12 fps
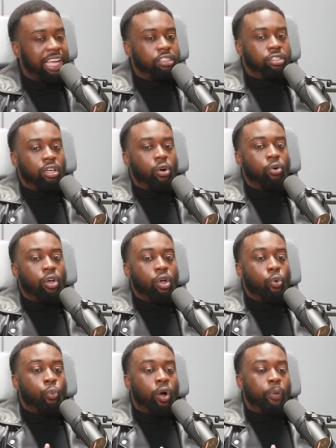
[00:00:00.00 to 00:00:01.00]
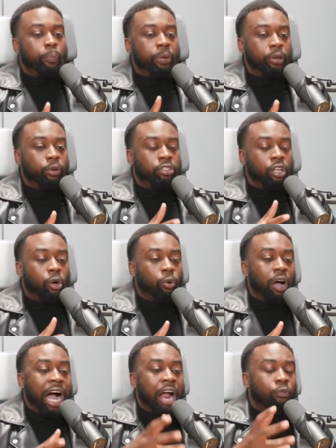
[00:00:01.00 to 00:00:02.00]
And
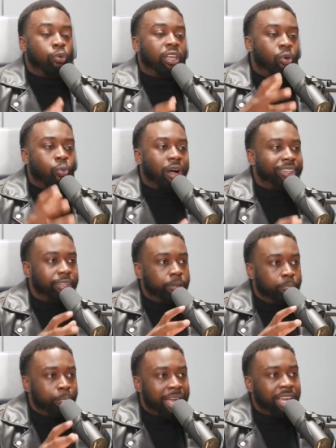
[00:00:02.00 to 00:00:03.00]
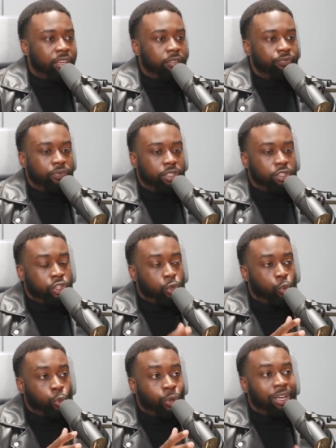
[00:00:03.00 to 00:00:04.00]
so I really want the men
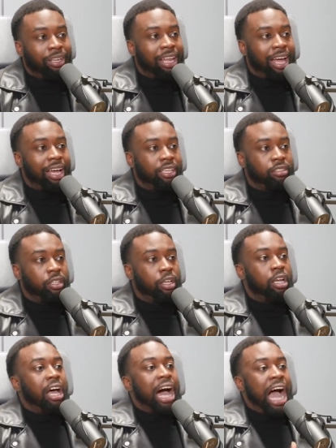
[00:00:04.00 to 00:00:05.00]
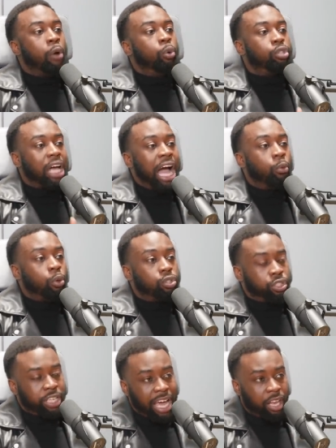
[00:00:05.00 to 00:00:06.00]
to realize I will
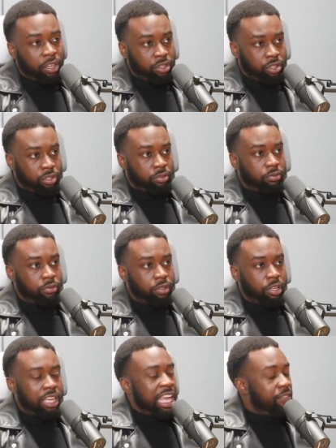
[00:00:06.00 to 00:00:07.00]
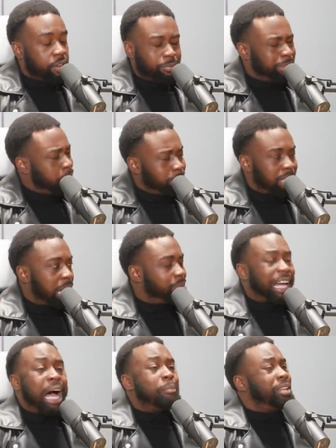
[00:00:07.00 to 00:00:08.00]
challenge you. Even sometimes
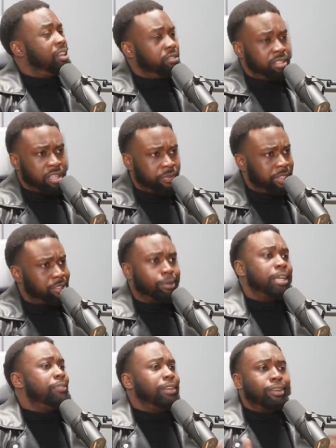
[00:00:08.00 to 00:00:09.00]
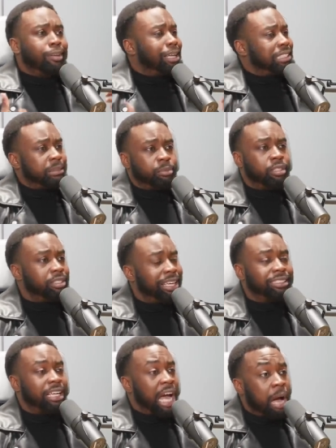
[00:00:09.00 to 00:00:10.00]
I'm guilty of it. So even look at some of the
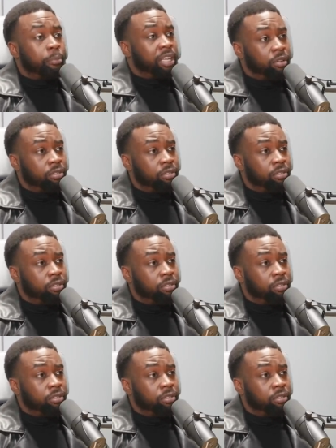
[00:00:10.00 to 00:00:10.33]
things I'm